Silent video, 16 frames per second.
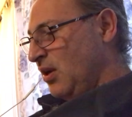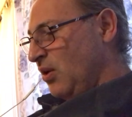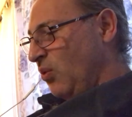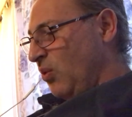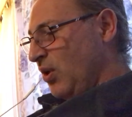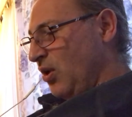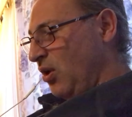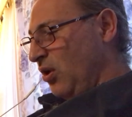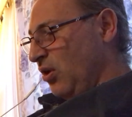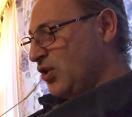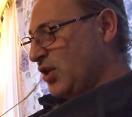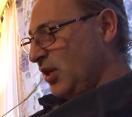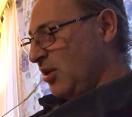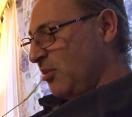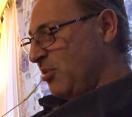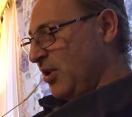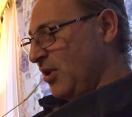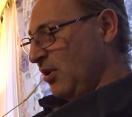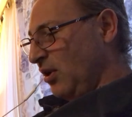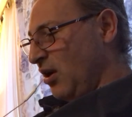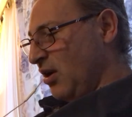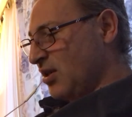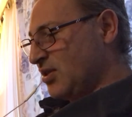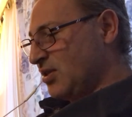When all shall appear
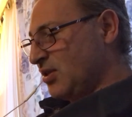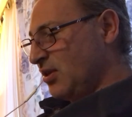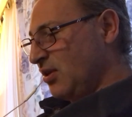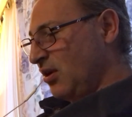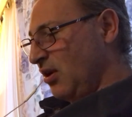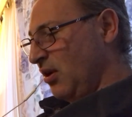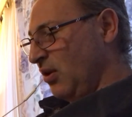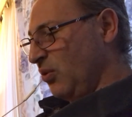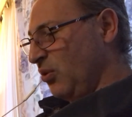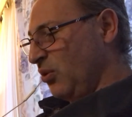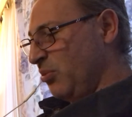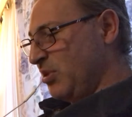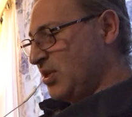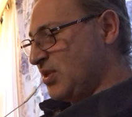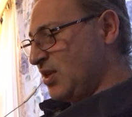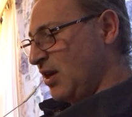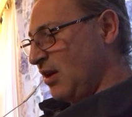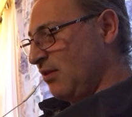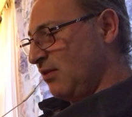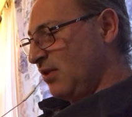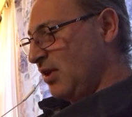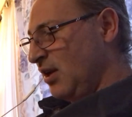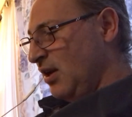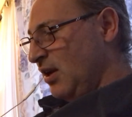lost, all will be
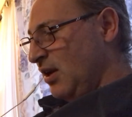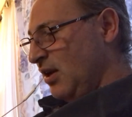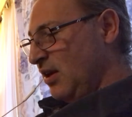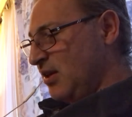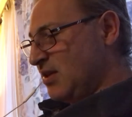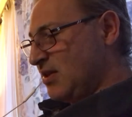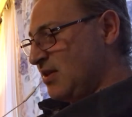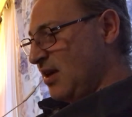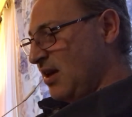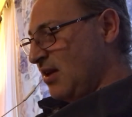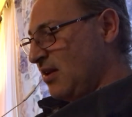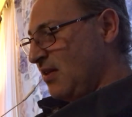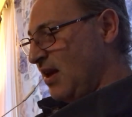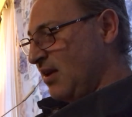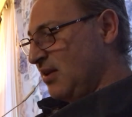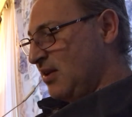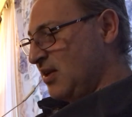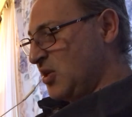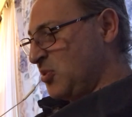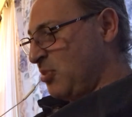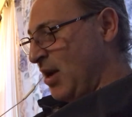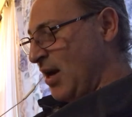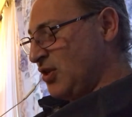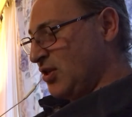saved. It is then that
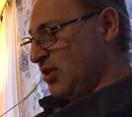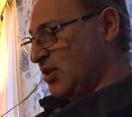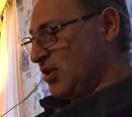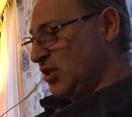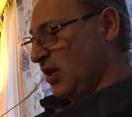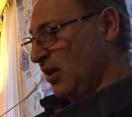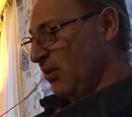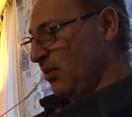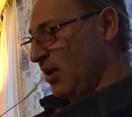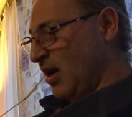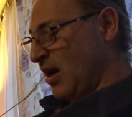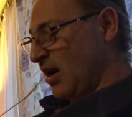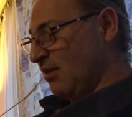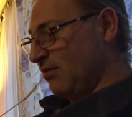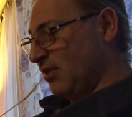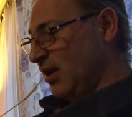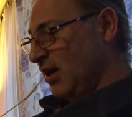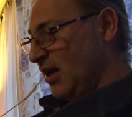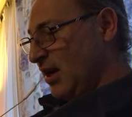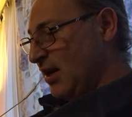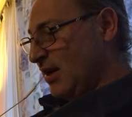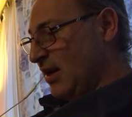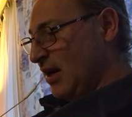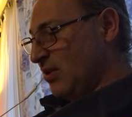dispatches shall arrive,
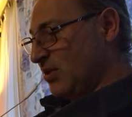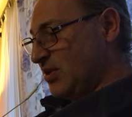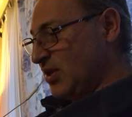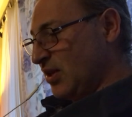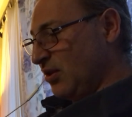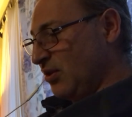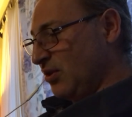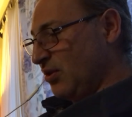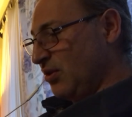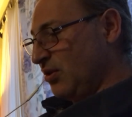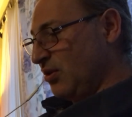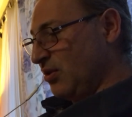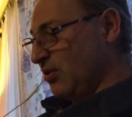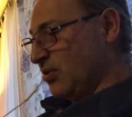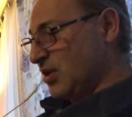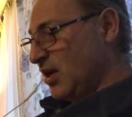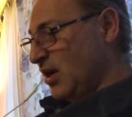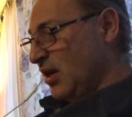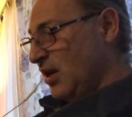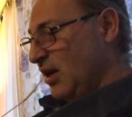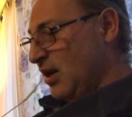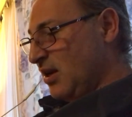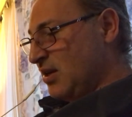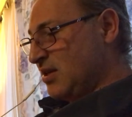announcing good news.
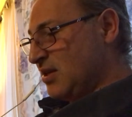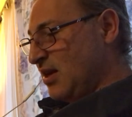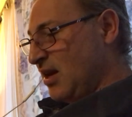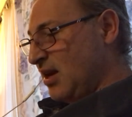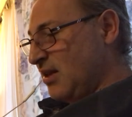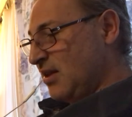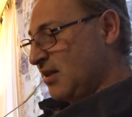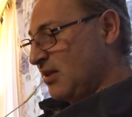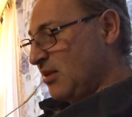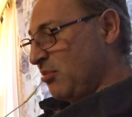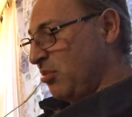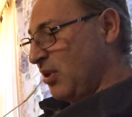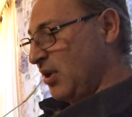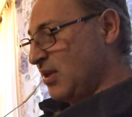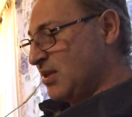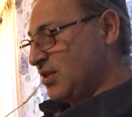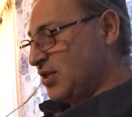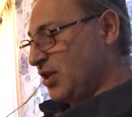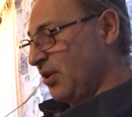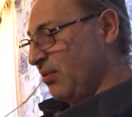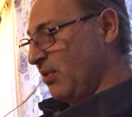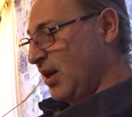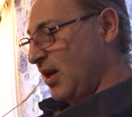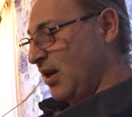It is then that the prince shall
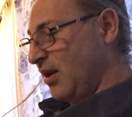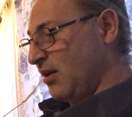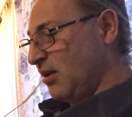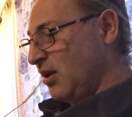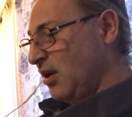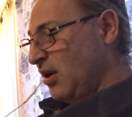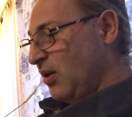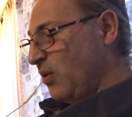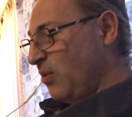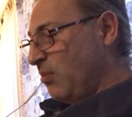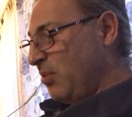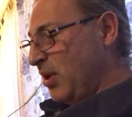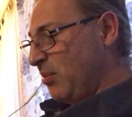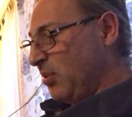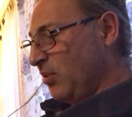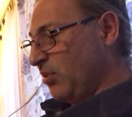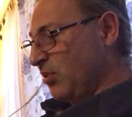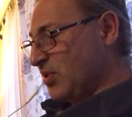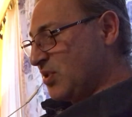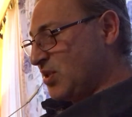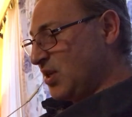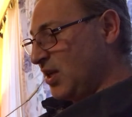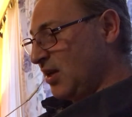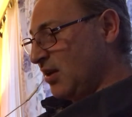reign, whom people will
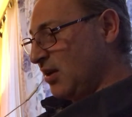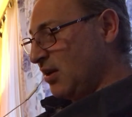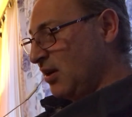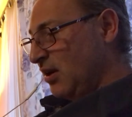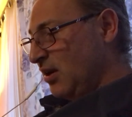seek